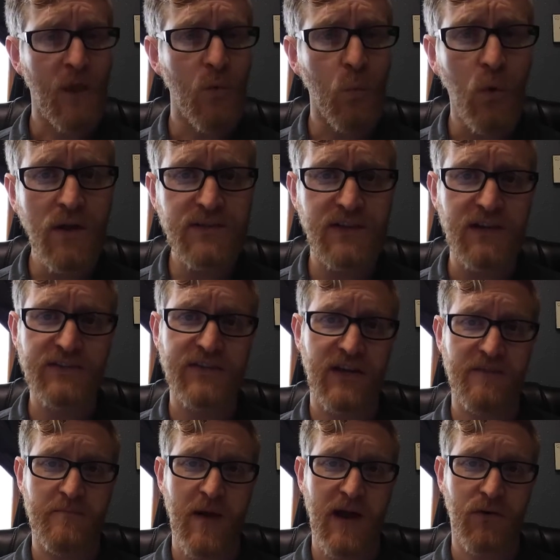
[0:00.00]
What does
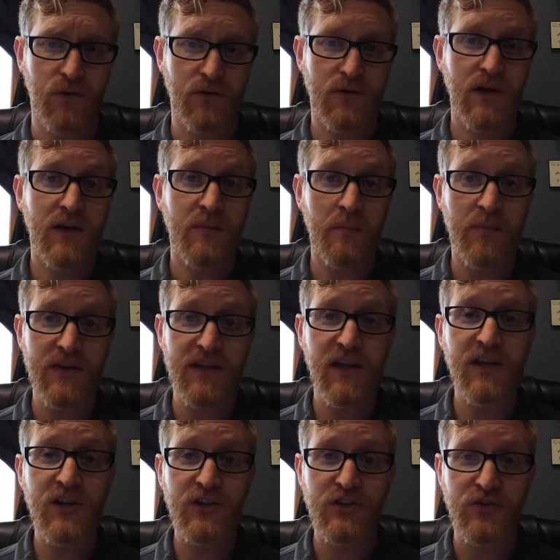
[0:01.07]
have power?
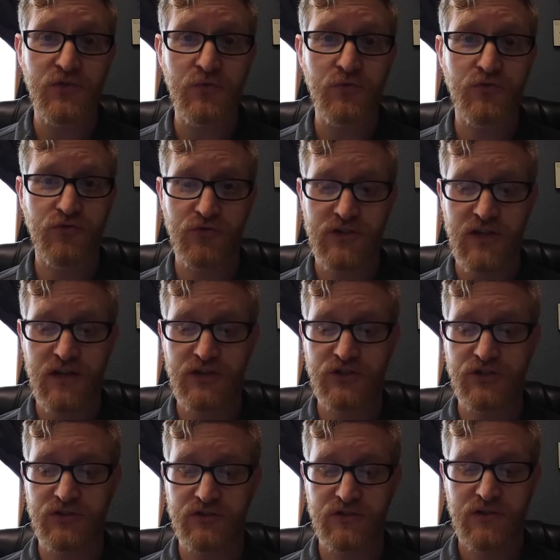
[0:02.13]
Being a new
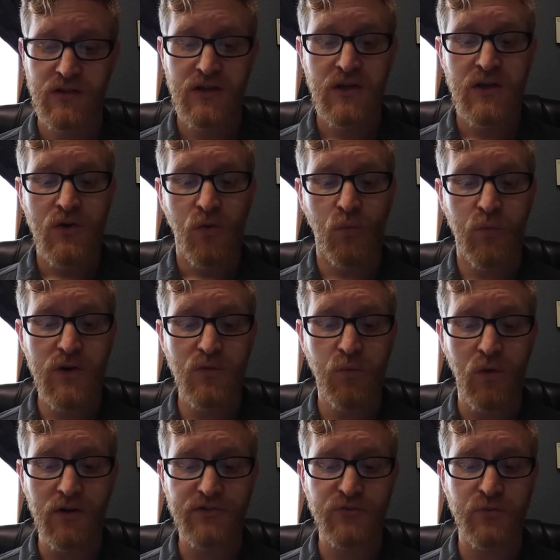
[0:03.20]
creation. We
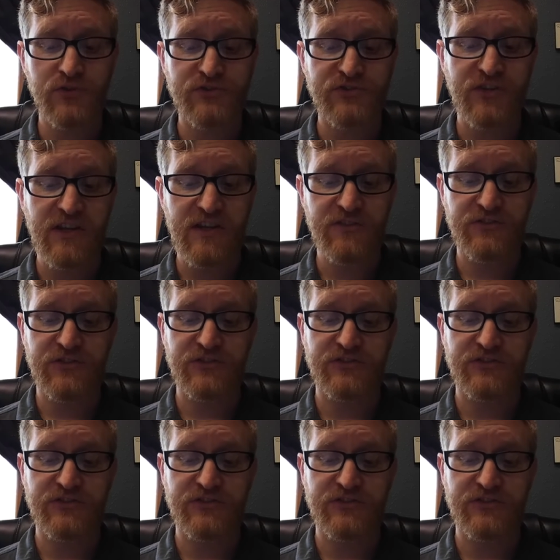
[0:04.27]
once were slaves to